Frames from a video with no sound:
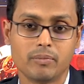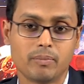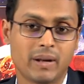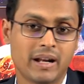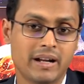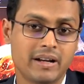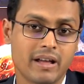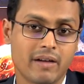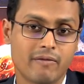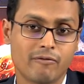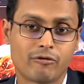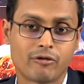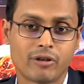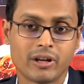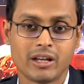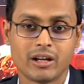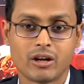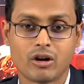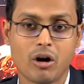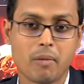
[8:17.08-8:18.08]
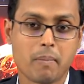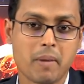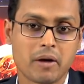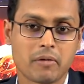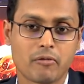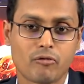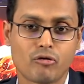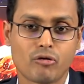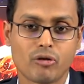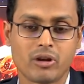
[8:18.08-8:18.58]
palladium free,
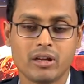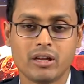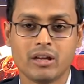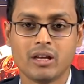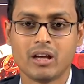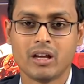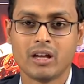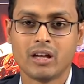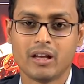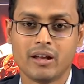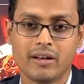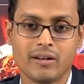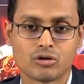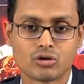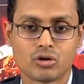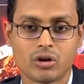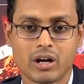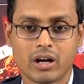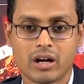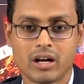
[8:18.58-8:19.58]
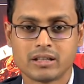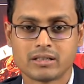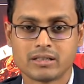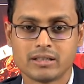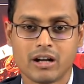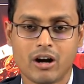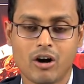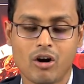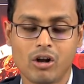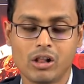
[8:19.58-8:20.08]
copper free,
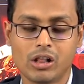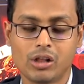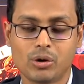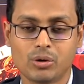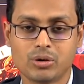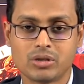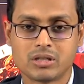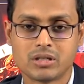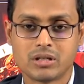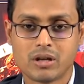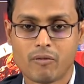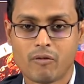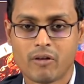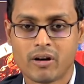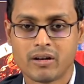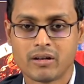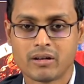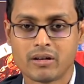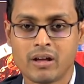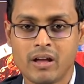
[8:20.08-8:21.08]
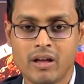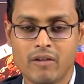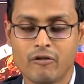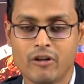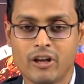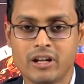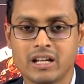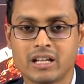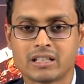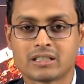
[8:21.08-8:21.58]
Sonogashira, all those different
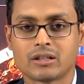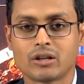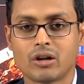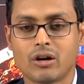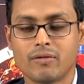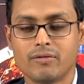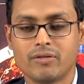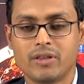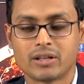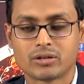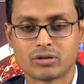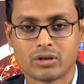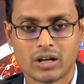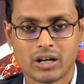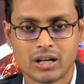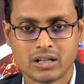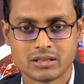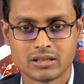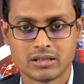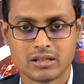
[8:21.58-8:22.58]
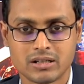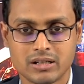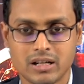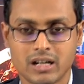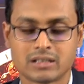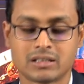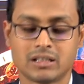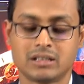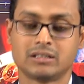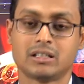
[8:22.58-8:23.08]
variation of the Sonogashira
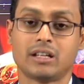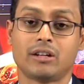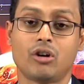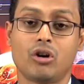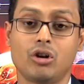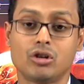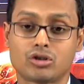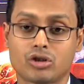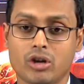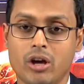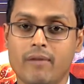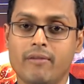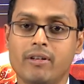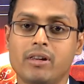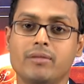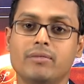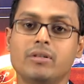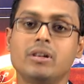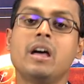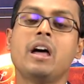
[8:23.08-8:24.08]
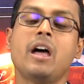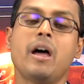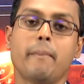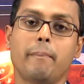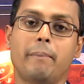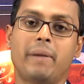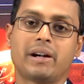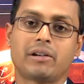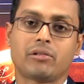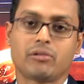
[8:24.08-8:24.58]
reactions are also available,
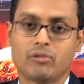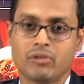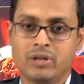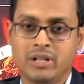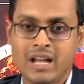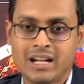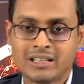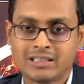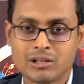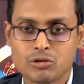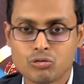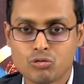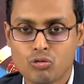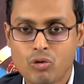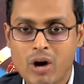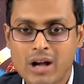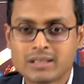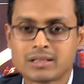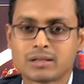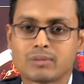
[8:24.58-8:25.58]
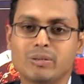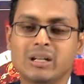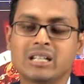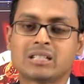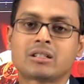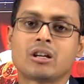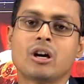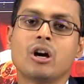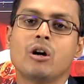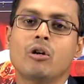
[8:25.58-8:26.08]
but reaction works
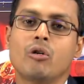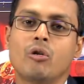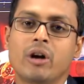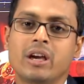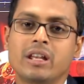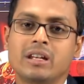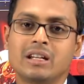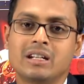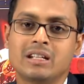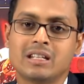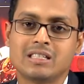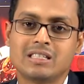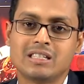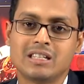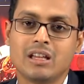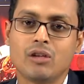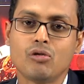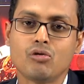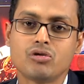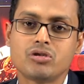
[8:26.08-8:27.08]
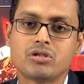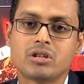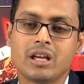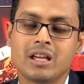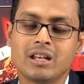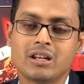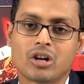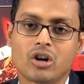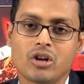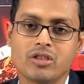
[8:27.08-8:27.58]
best when it is used
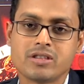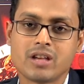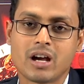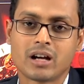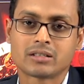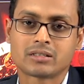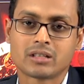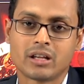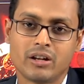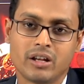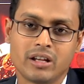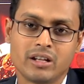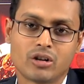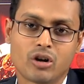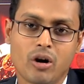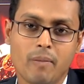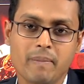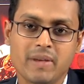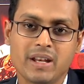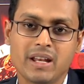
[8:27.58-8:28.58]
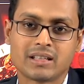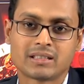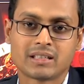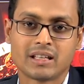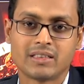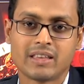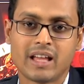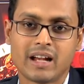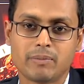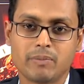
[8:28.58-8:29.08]
in conjunction, in
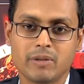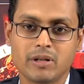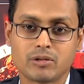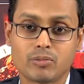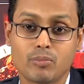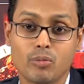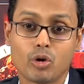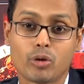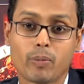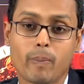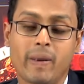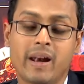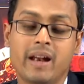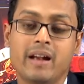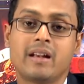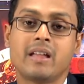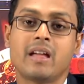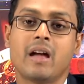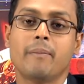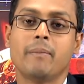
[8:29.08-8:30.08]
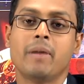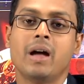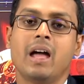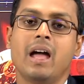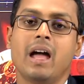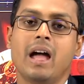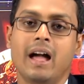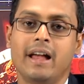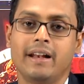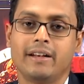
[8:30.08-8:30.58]
combination. That means both palladium
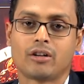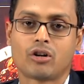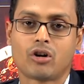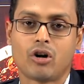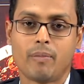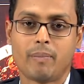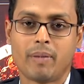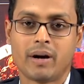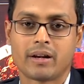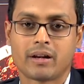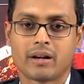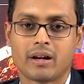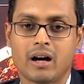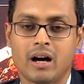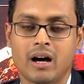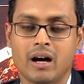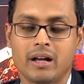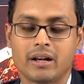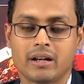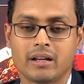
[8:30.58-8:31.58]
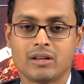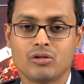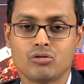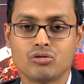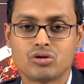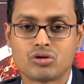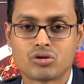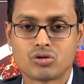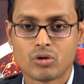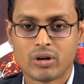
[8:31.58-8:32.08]
and copper are
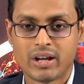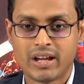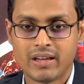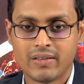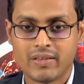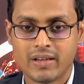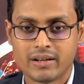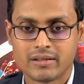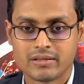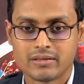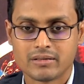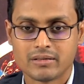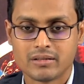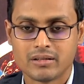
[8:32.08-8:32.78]
used together.